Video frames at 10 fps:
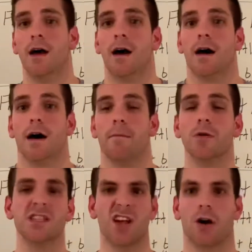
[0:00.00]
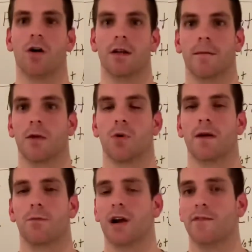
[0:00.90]
Uh, mostly on, I mean, when I,
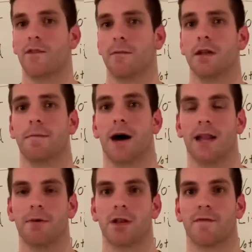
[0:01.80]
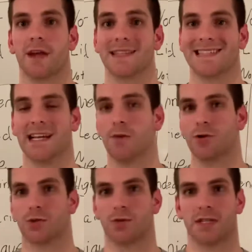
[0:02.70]
whenever I'm in a bodybuilding phase, I tend to
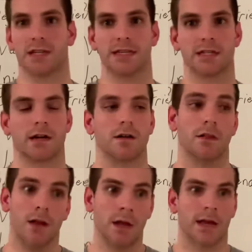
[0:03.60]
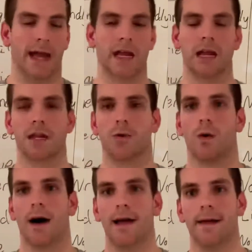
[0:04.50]
resort to this and I'll kind of get into
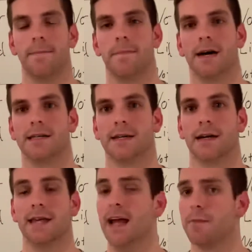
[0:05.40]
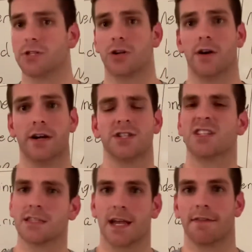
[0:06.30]
why. But uh, yeah, I'm gonna start here just
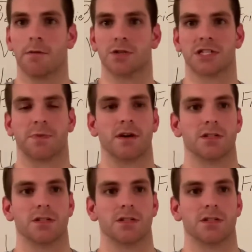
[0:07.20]
because I have the most experience with